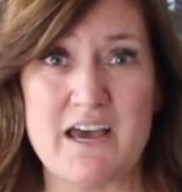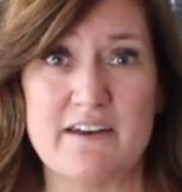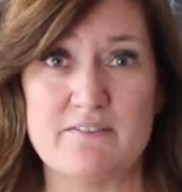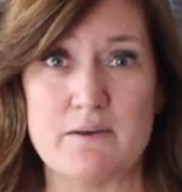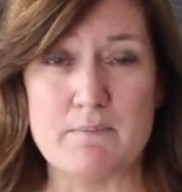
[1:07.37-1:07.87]

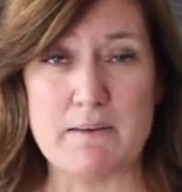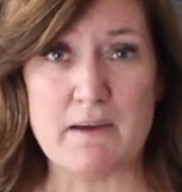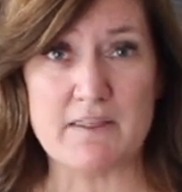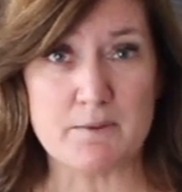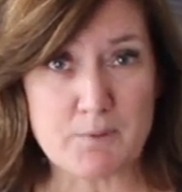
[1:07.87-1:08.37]
kind of, in my
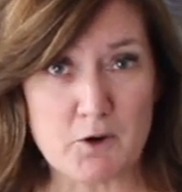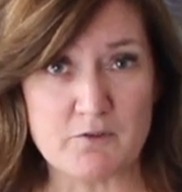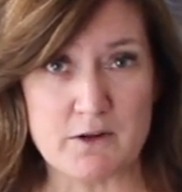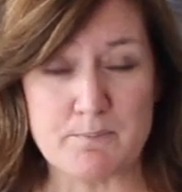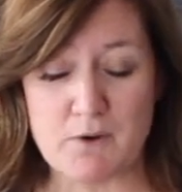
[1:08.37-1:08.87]
mind, the
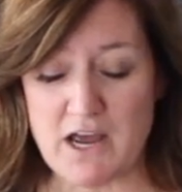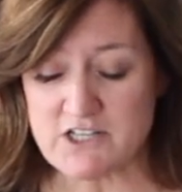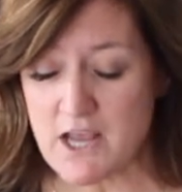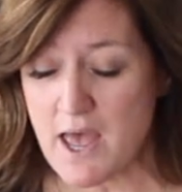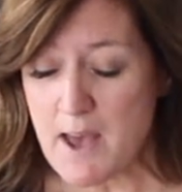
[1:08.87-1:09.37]
perfect brush.